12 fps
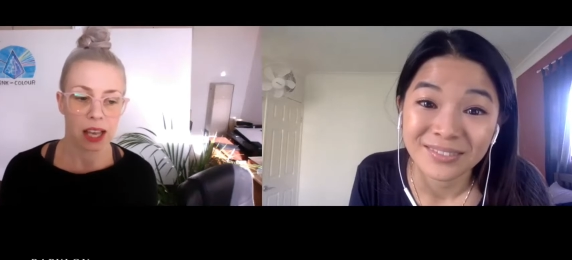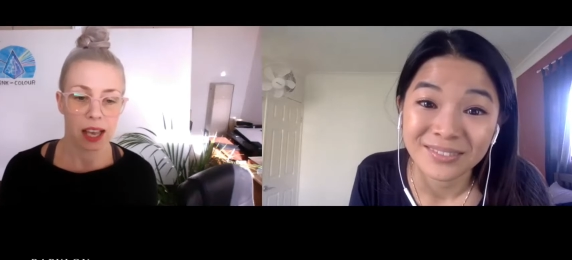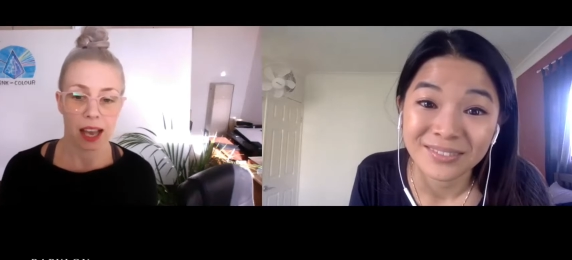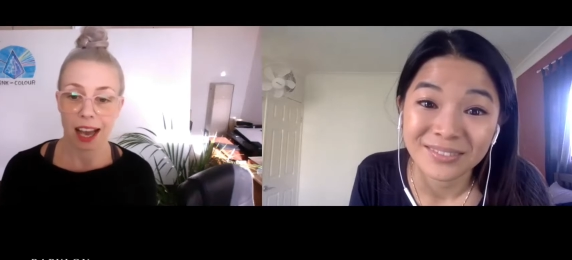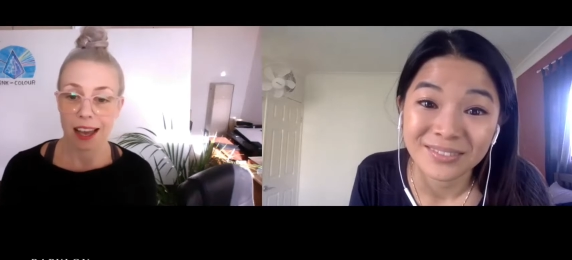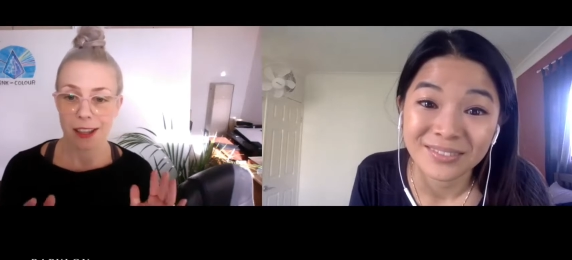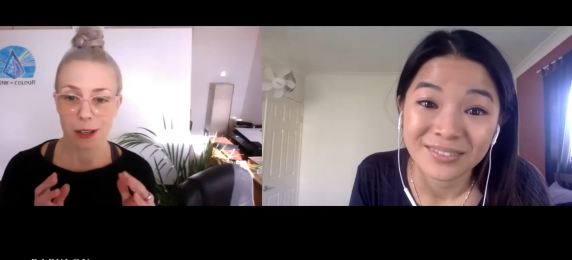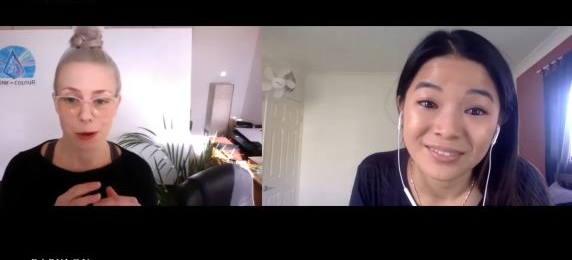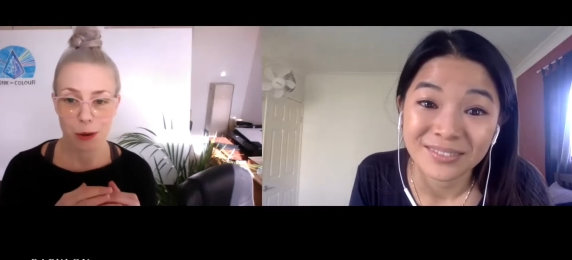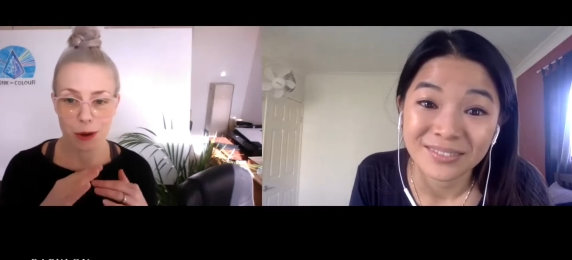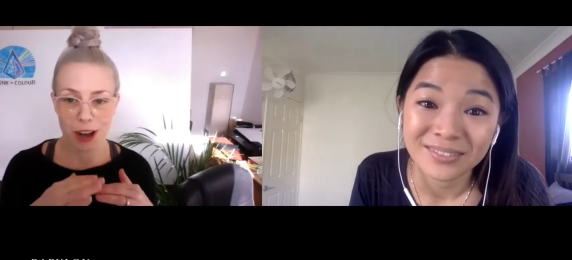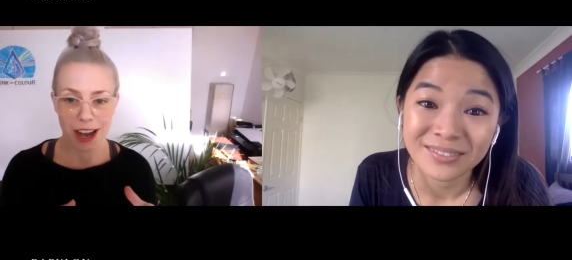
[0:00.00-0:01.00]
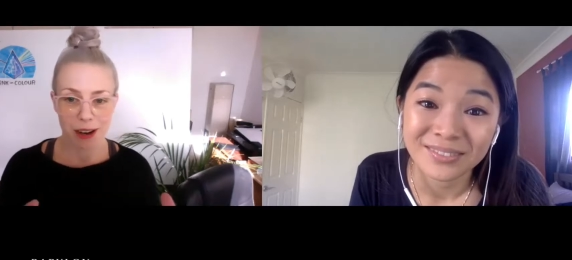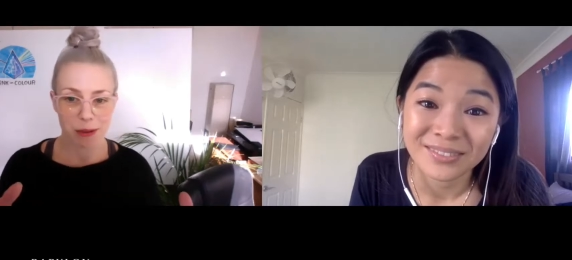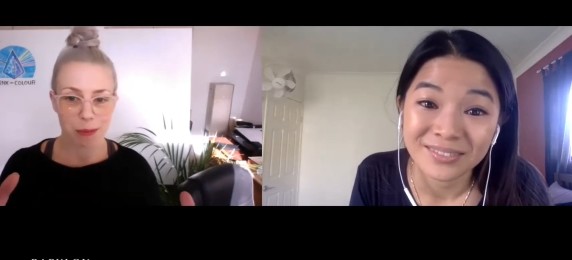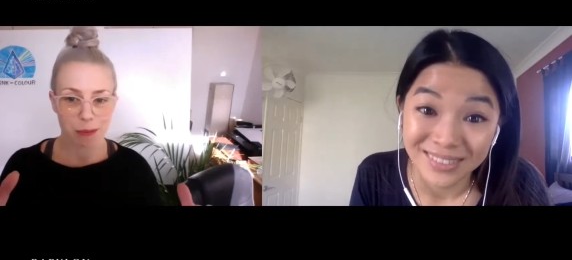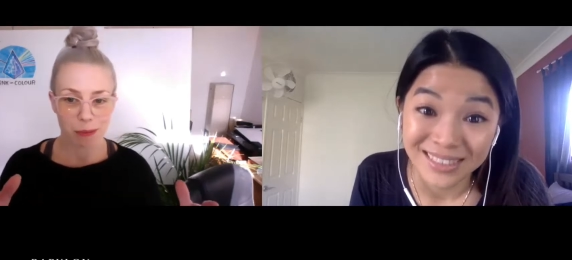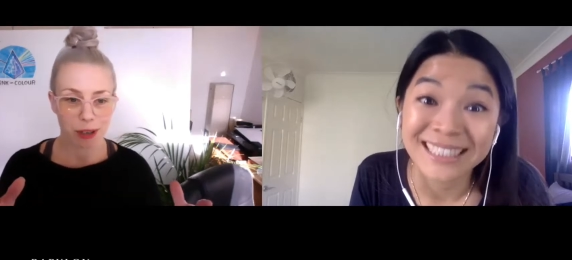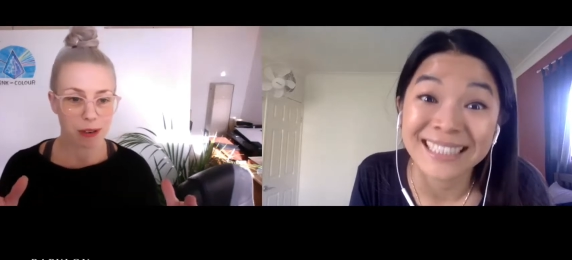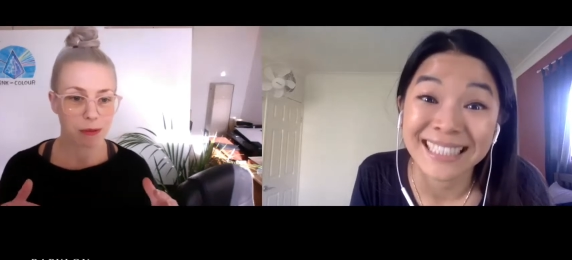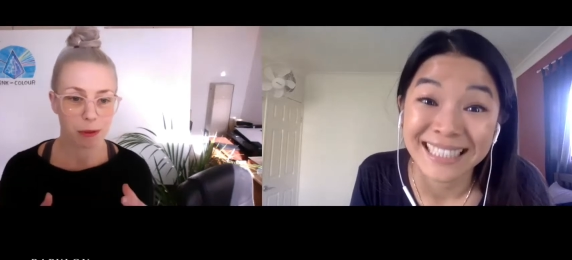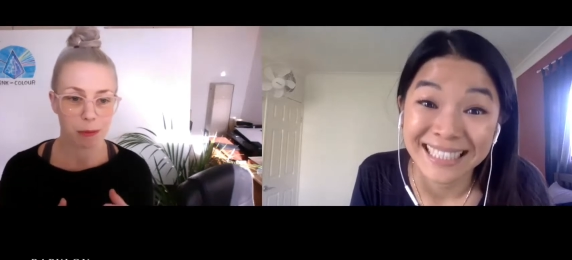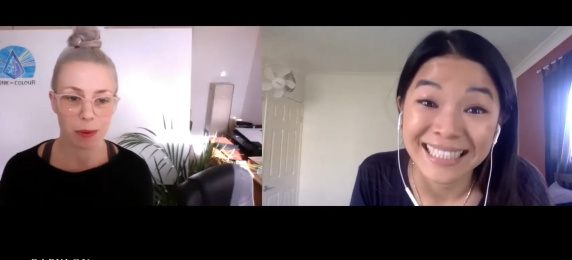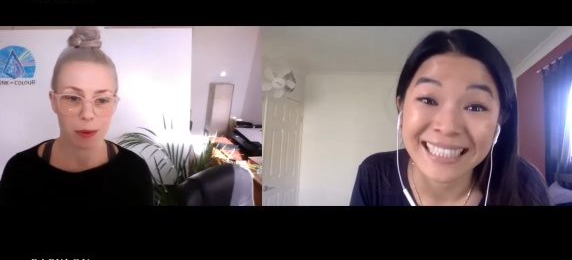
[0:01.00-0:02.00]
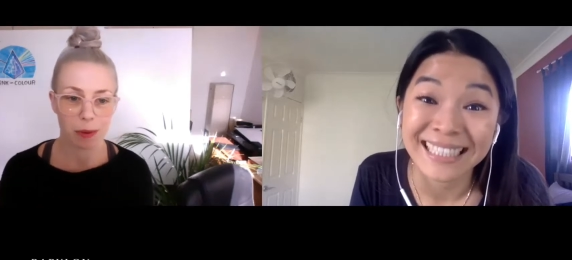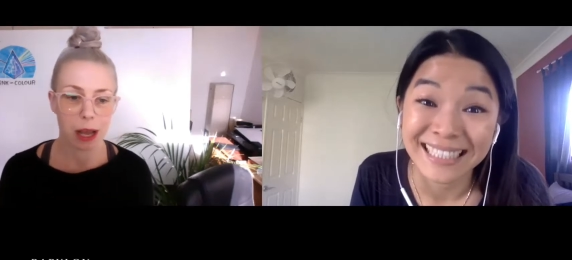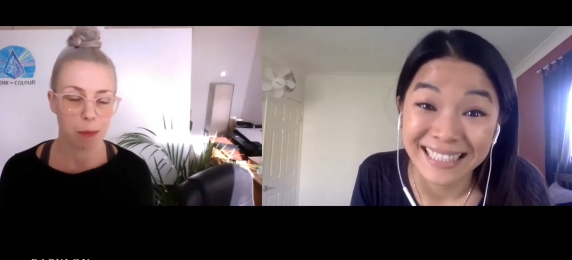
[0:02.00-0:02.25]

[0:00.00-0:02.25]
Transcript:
Speaker 1: and then it all kind of went from there.